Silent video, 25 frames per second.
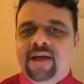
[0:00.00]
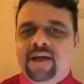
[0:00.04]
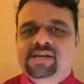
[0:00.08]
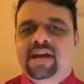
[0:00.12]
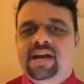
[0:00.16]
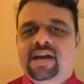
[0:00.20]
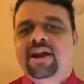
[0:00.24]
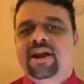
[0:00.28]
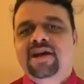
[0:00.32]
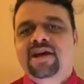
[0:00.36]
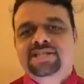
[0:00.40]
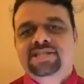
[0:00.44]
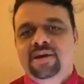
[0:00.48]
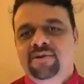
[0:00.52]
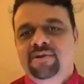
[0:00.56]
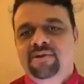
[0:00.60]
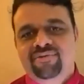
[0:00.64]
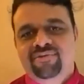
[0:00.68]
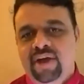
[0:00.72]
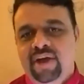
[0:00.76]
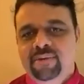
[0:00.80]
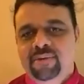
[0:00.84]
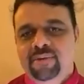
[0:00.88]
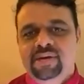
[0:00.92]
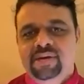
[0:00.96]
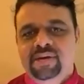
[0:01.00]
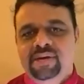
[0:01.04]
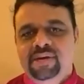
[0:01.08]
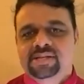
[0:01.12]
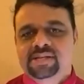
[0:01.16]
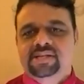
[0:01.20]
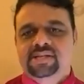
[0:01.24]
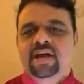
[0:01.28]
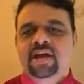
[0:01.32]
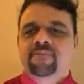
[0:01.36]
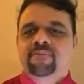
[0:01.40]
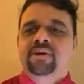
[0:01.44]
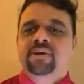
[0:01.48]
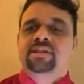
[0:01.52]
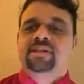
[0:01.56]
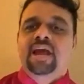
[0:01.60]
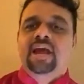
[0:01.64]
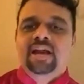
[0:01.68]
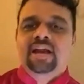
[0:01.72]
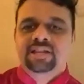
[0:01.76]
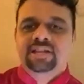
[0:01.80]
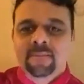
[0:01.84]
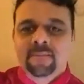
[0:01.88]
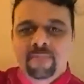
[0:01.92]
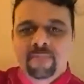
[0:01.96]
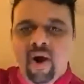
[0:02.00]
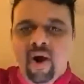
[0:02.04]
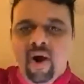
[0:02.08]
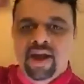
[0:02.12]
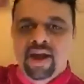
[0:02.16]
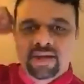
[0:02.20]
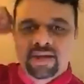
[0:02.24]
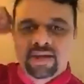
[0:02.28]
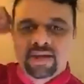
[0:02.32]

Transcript: 175 years with a healthy body.